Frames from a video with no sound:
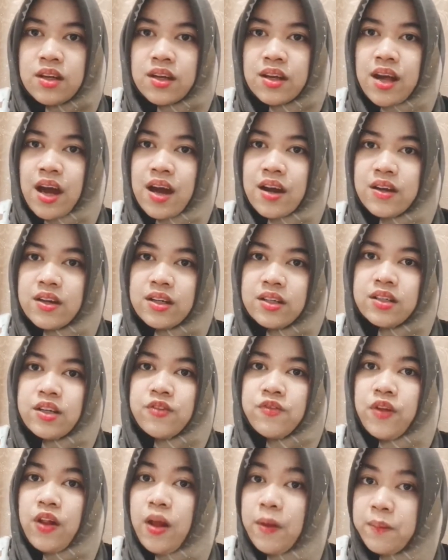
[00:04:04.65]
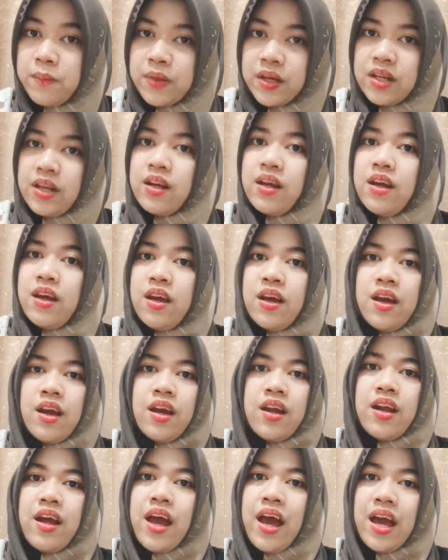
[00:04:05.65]
career development,
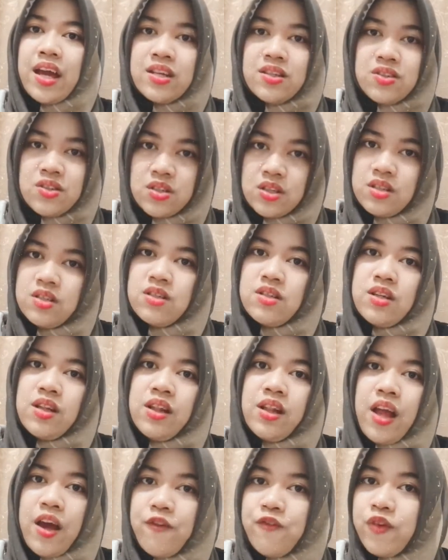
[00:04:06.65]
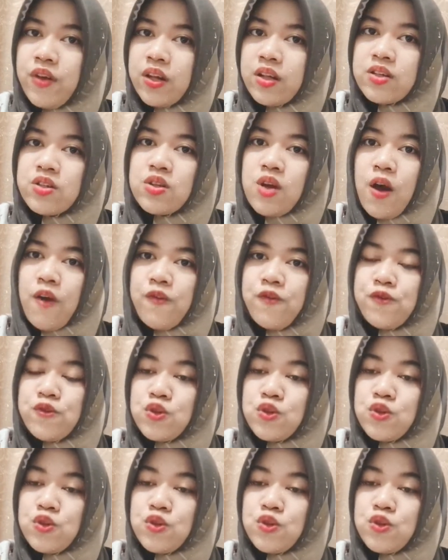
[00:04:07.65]
enhanced levels of